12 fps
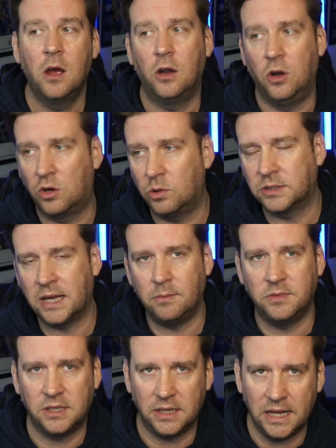Look what's
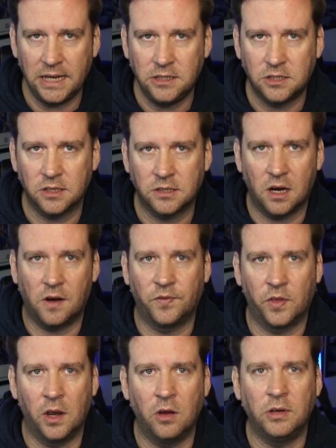happened to Leeds this
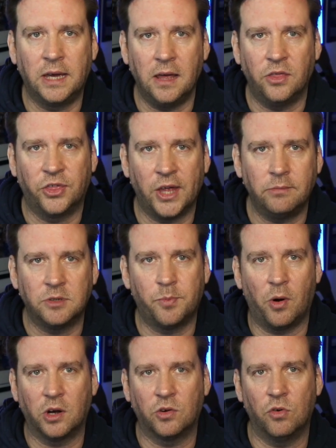afternoon, getting thumped
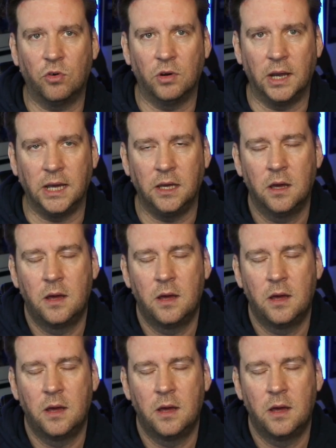by Crawley.